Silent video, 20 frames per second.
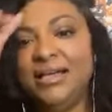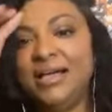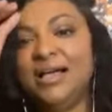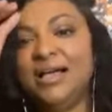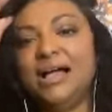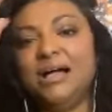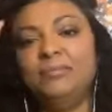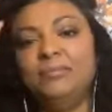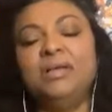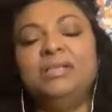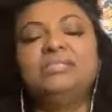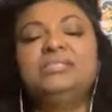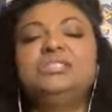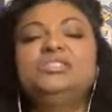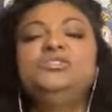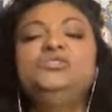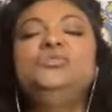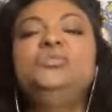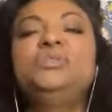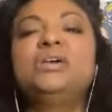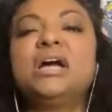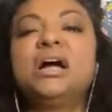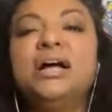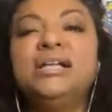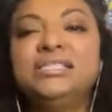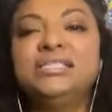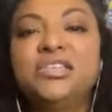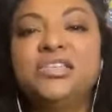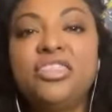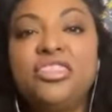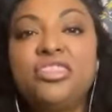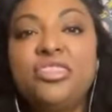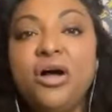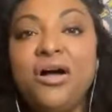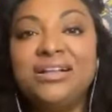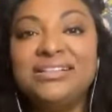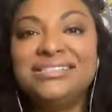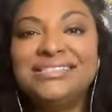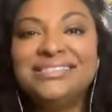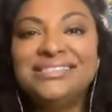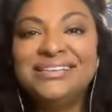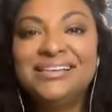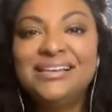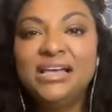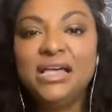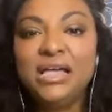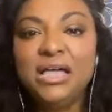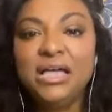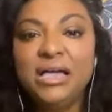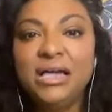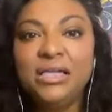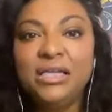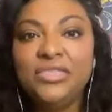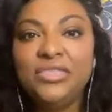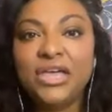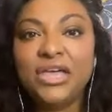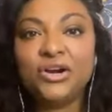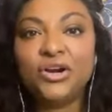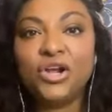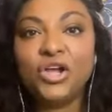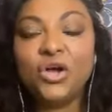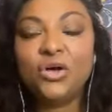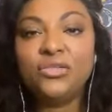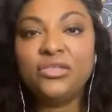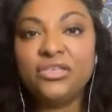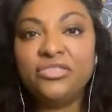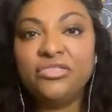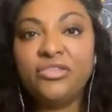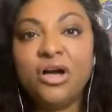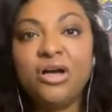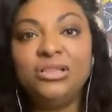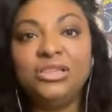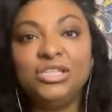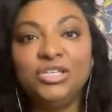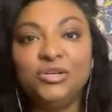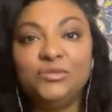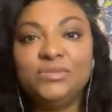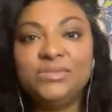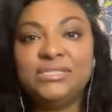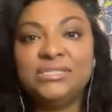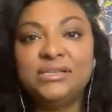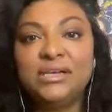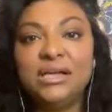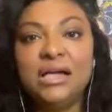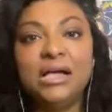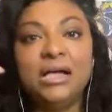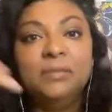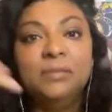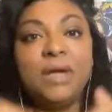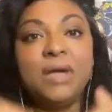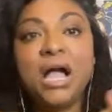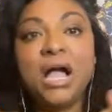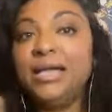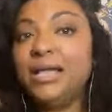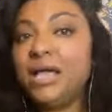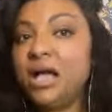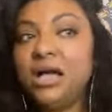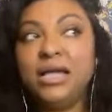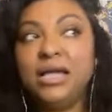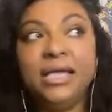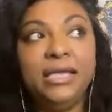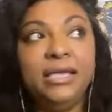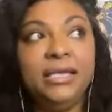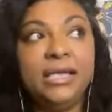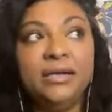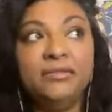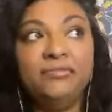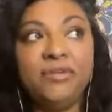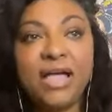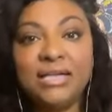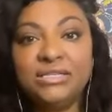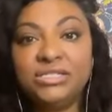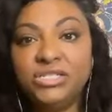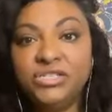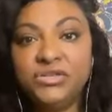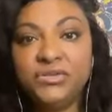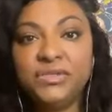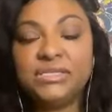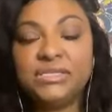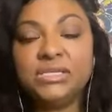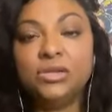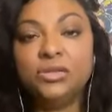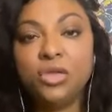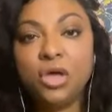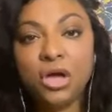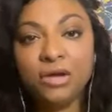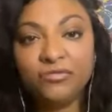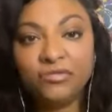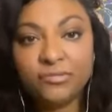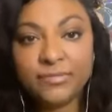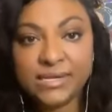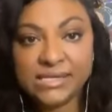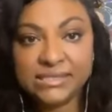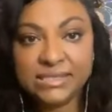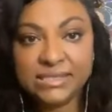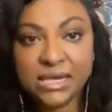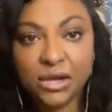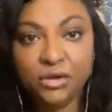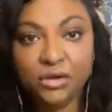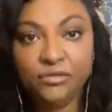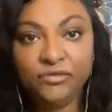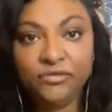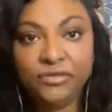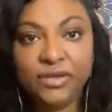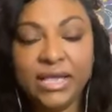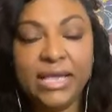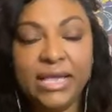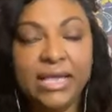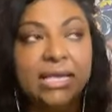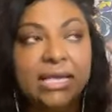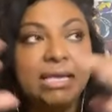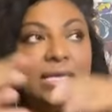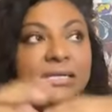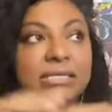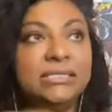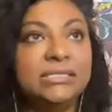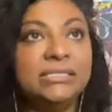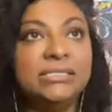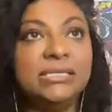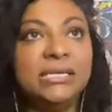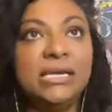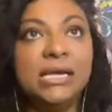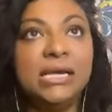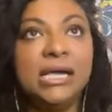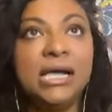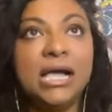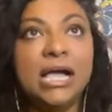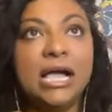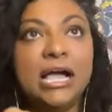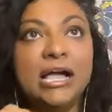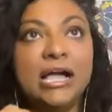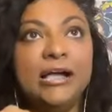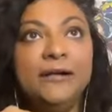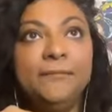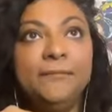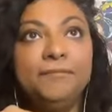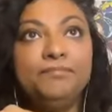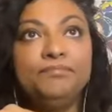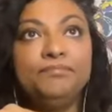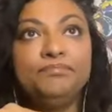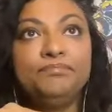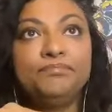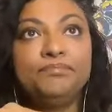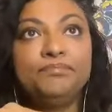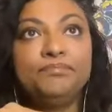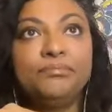um, to the kinds of thoughts that are the thought loops. Um, I I have had to do this a lot for myself, and um,